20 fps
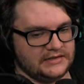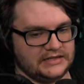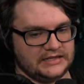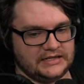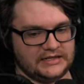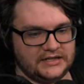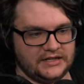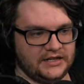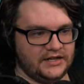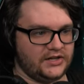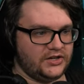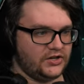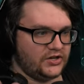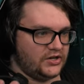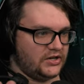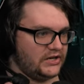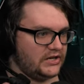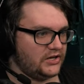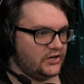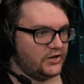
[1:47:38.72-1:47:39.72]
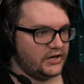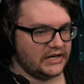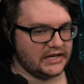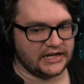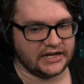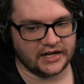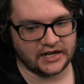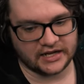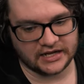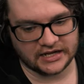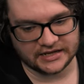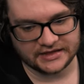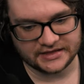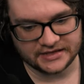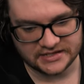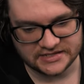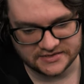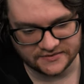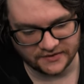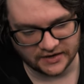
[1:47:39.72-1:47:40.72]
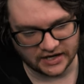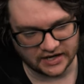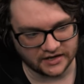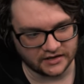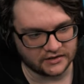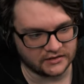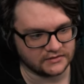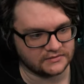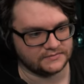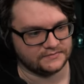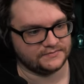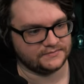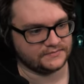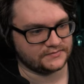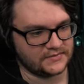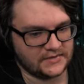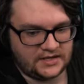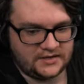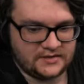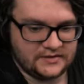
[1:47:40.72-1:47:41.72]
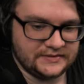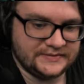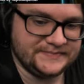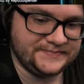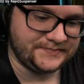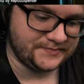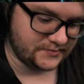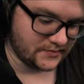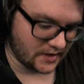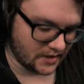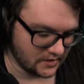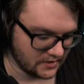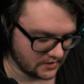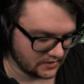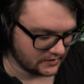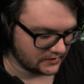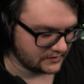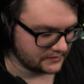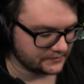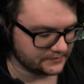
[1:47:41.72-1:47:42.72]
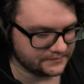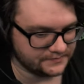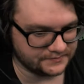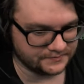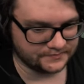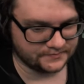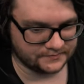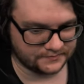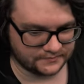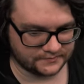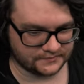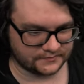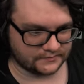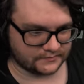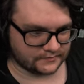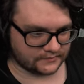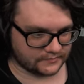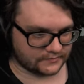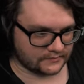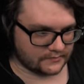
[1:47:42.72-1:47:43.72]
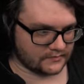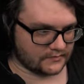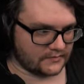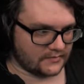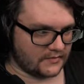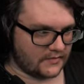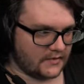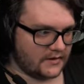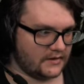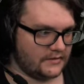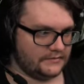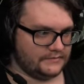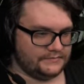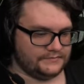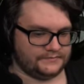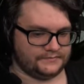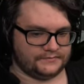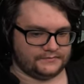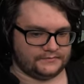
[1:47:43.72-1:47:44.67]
And then you're going to go ahead and get this vial. Dispensing solution now.